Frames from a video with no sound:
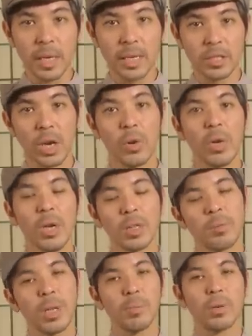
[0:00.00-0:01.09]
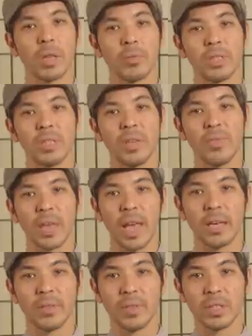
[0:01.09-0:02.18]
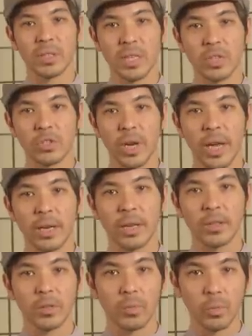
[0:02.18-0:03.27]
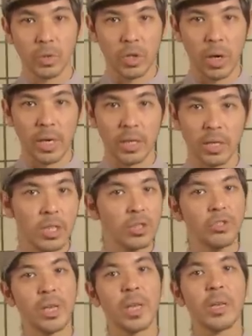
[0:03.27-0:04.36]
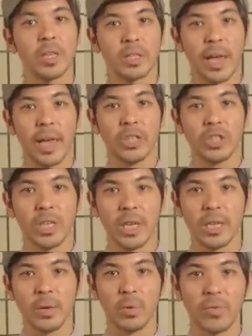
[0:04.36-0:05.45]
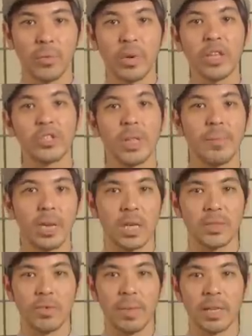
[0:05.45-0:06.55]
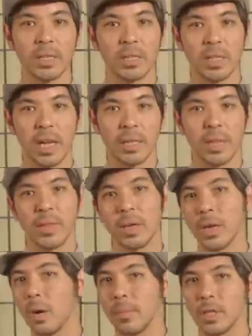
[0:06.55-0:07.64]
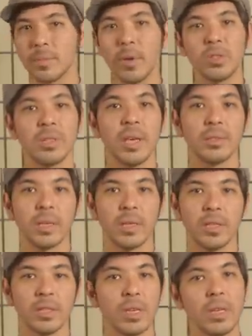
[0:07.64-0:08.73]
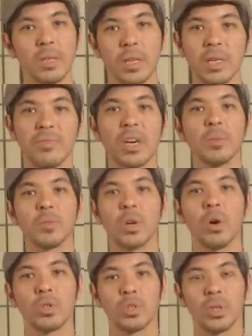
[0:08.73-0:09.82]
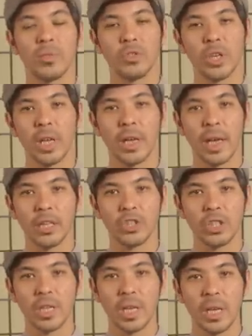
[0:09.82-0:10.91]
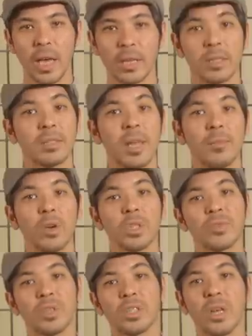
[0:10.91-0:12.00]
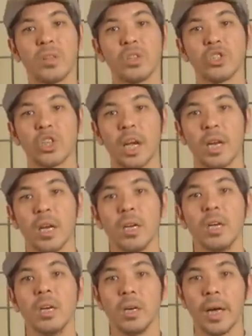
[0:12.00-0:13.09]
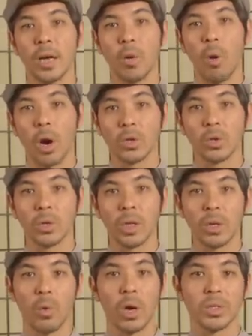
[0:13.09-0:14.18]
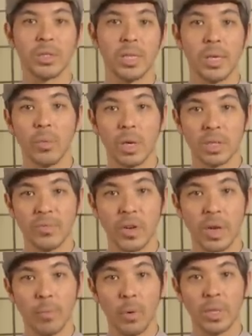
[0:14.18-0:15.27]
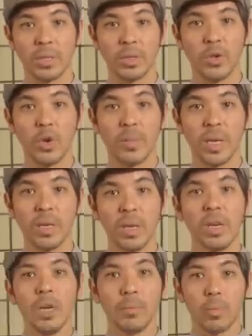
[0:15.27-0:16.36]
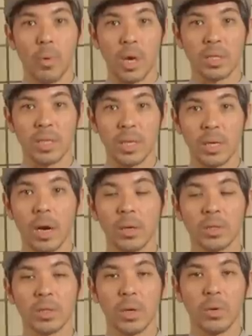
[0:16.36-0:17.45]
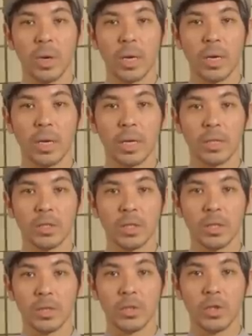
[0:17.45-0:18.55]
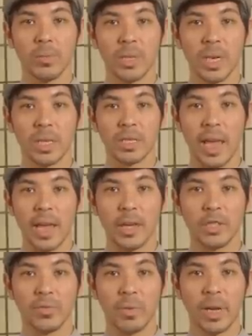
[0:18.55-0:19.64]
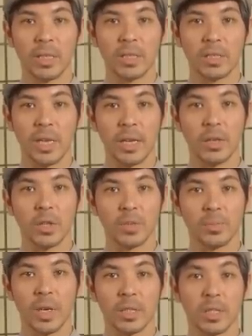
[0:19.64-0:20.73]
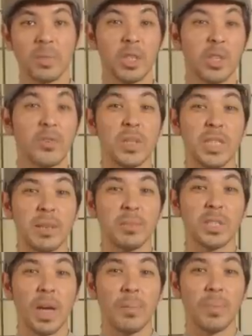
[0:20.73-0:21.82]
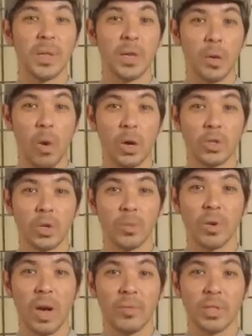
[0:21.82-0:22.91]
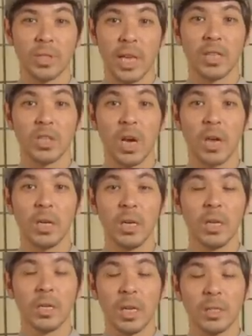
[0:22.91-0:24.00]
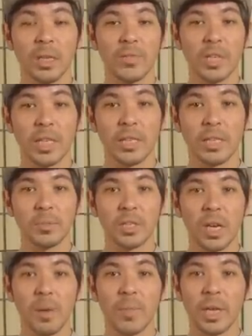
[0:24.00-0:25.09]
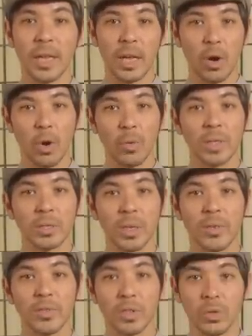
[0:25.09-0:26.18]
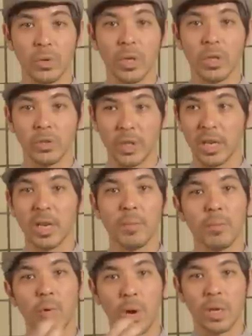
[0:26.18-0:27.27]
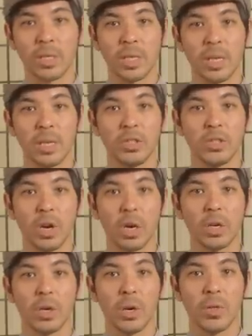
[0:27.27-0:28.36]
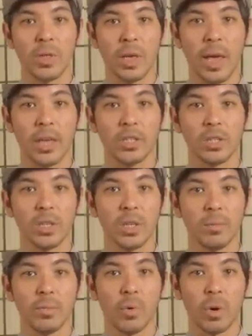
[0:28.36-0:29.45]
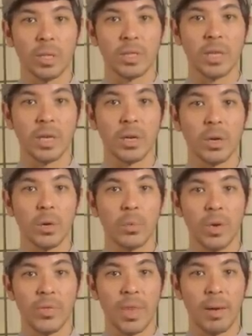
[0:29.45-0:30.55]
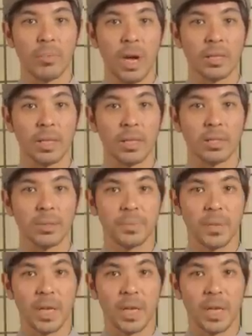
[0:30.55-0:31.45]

And so the people on the receiving end of this tea trade started drinking this aged tea that would have reached them in its fermented state, and they think, oh, it's supposed to taste like this. They developed a culture of drinking aged tea, and the same goes for southern China, like Guangdong and Guangxi, where it's very moist and humid. Pu'er tea also uh, is consumed in its aged fermented state in those places, especially for dim sum in Guangdong province, Canton. They love to eat dim sum, and they always love to drink pu'er tea, dark, earthy, aged pu'er tea with that process.